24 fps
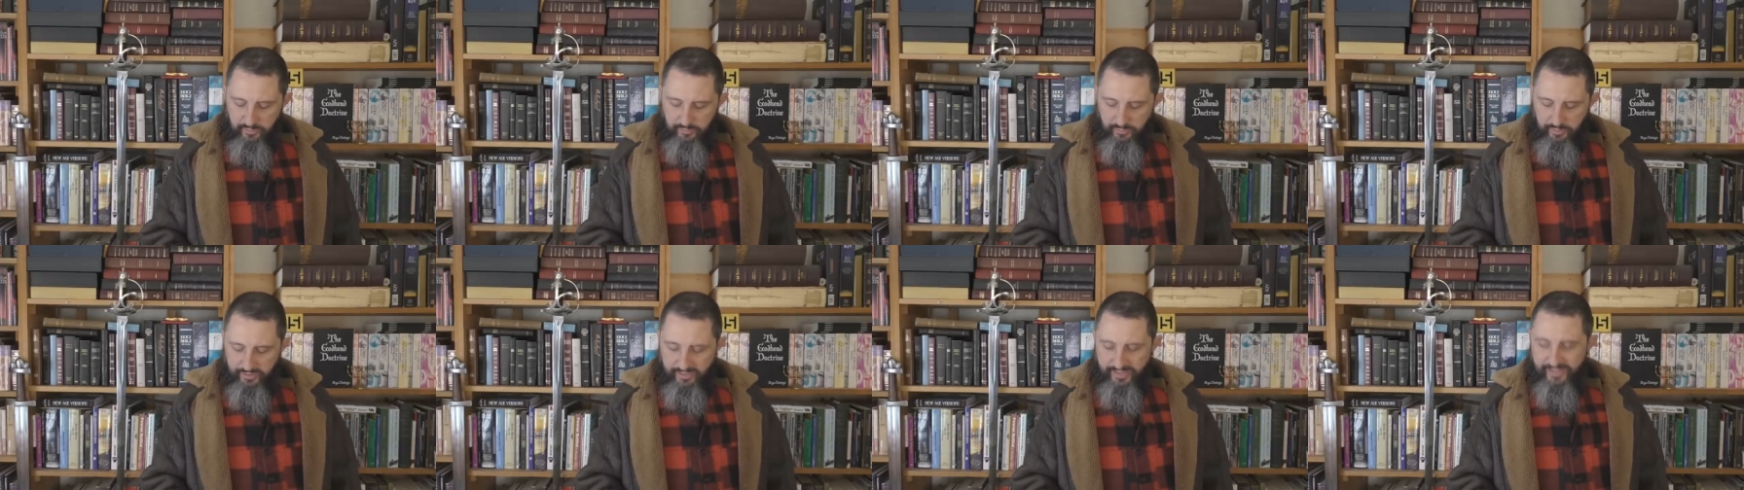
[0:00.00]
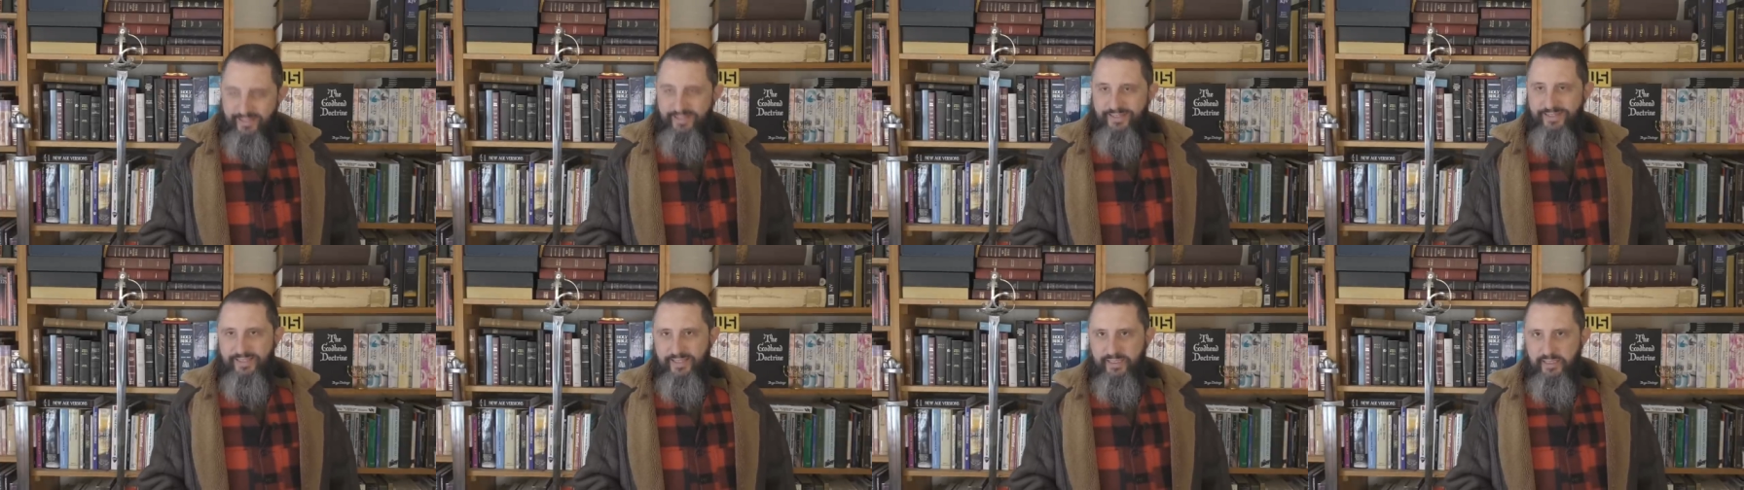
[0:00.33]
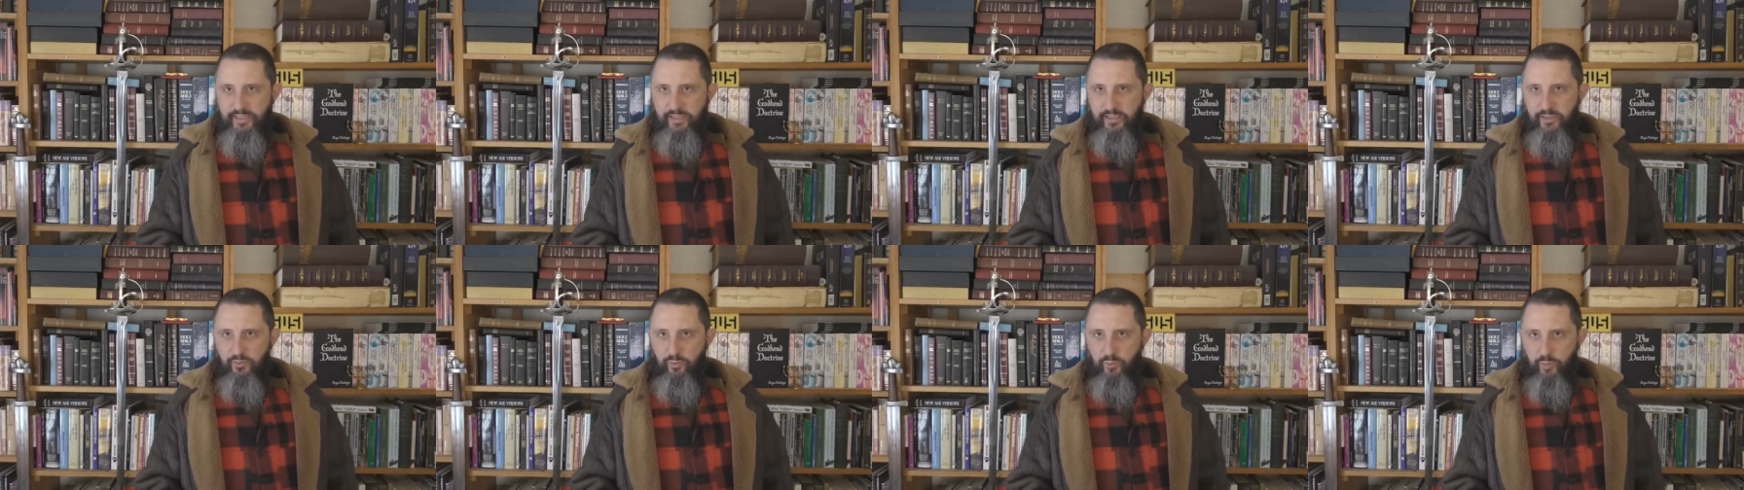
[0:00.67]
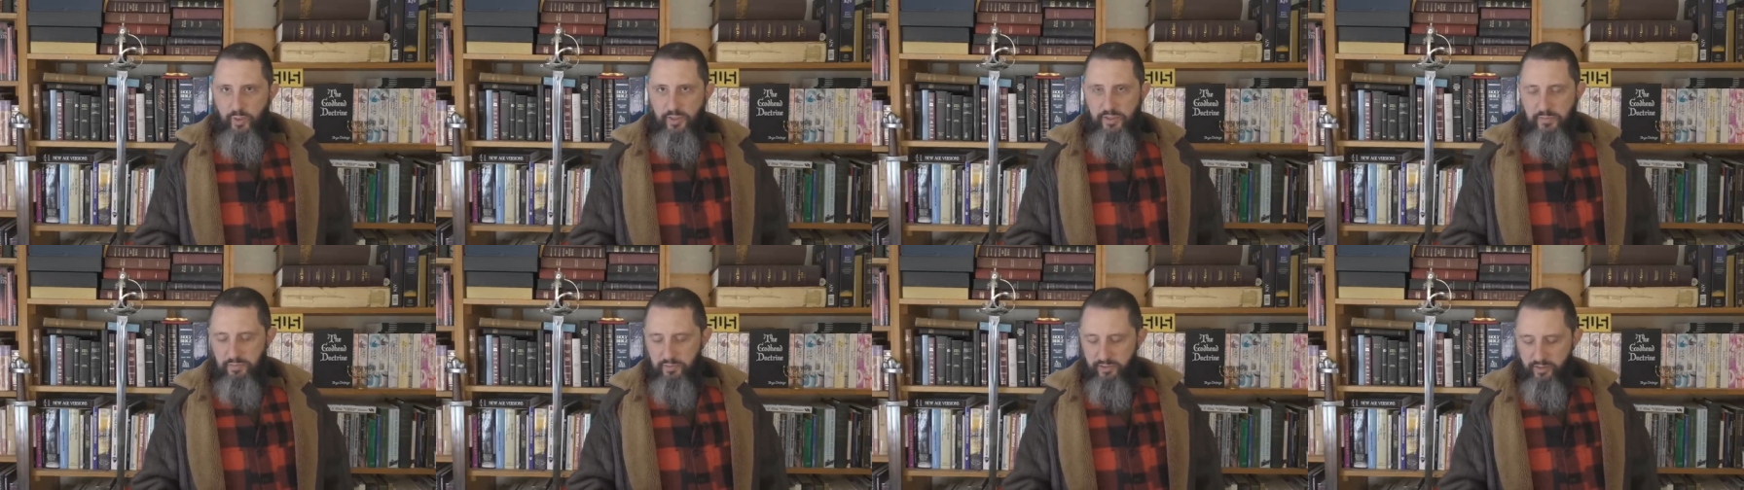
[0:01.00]
malignity,
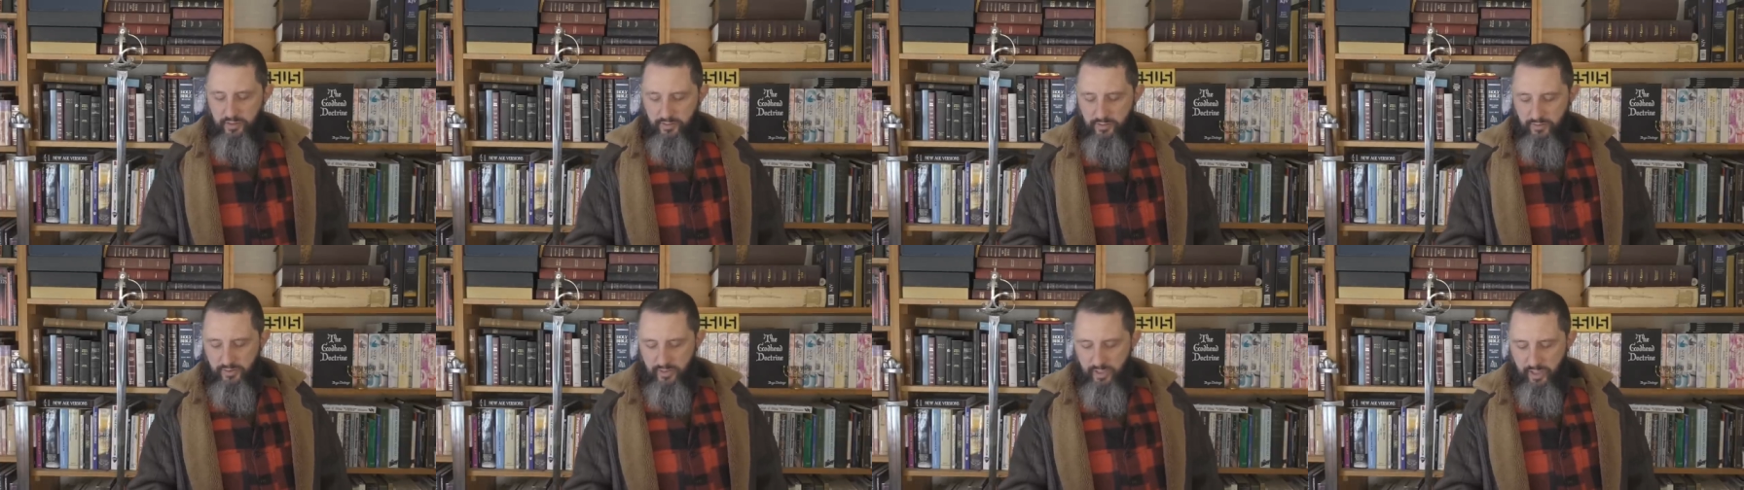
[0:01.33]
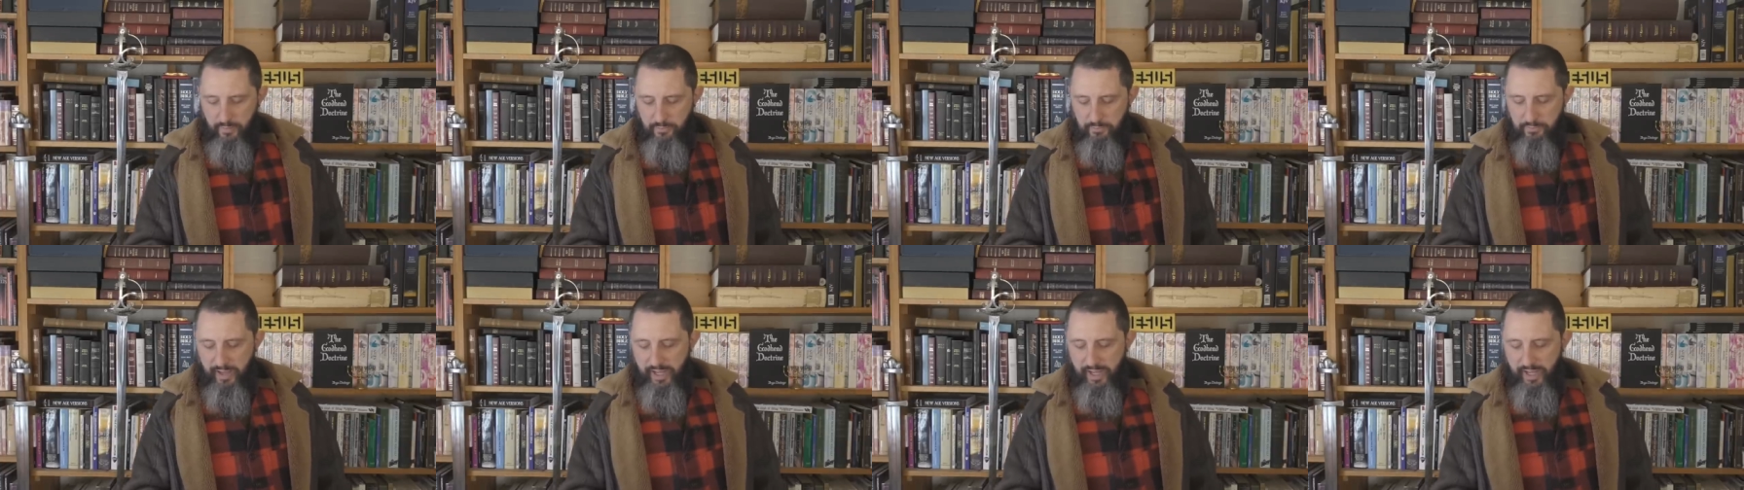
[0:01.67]
whisperers,